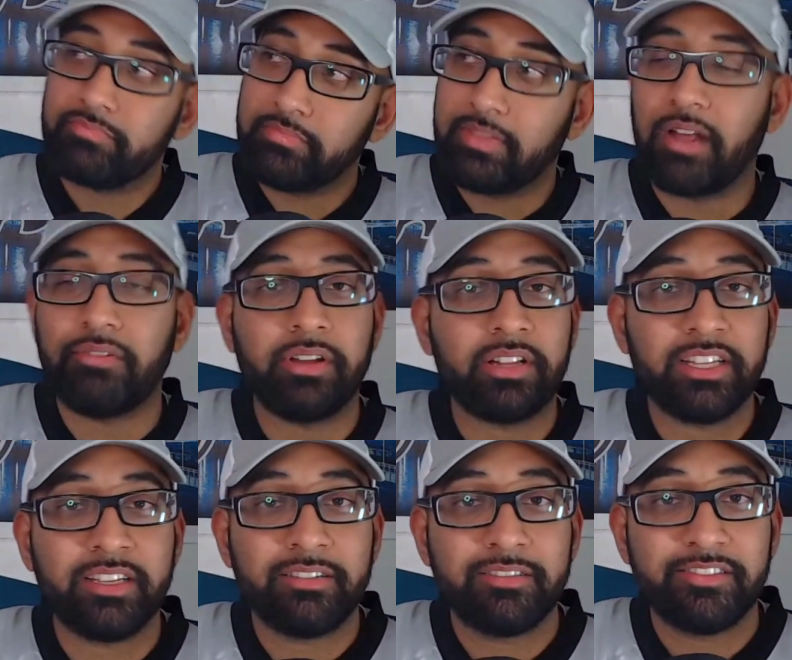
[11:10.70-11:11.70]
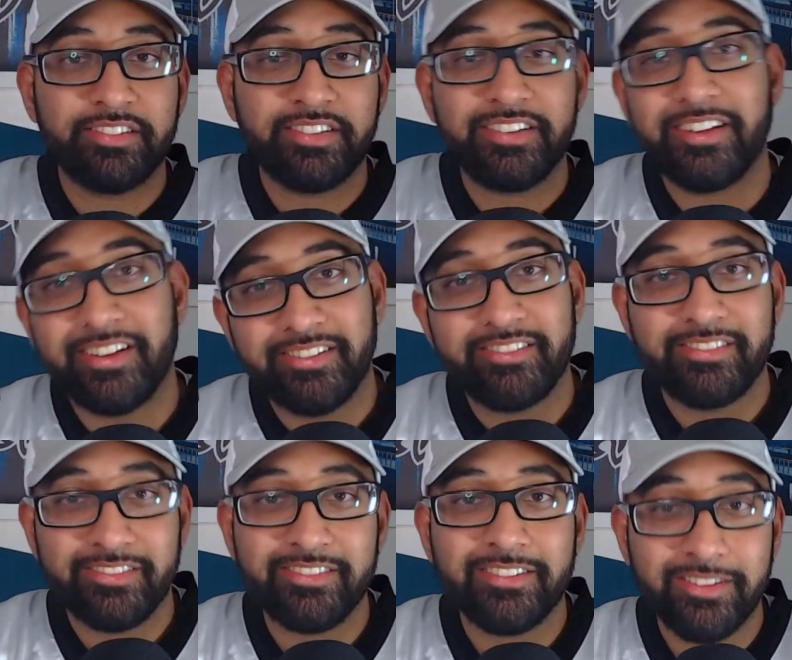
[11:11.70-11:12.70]
Not really.
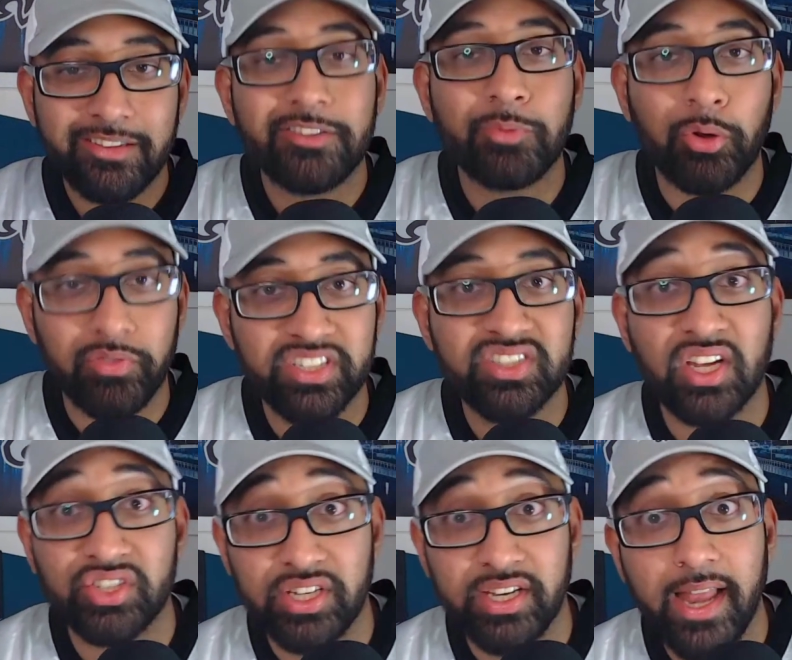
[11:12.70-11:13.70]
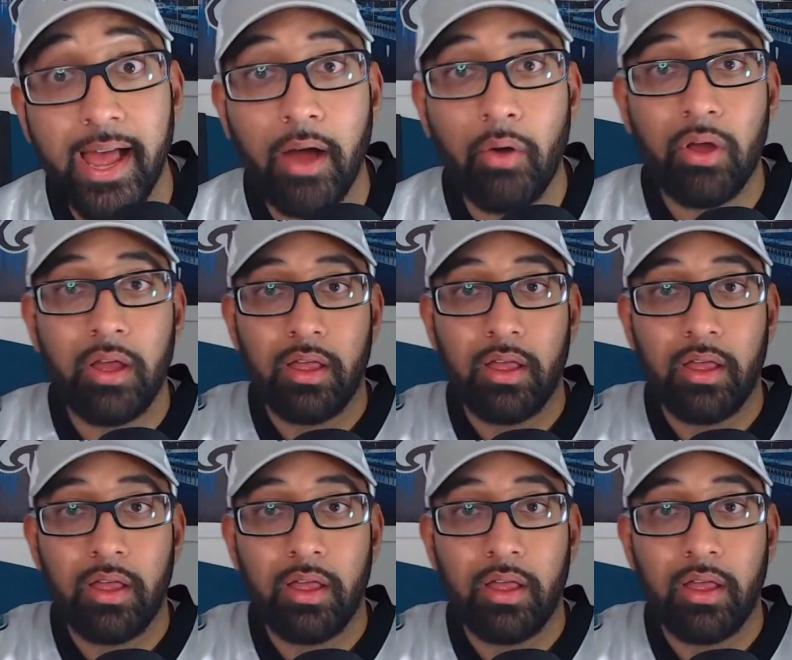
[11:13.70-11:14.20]
It's more of a discussion now.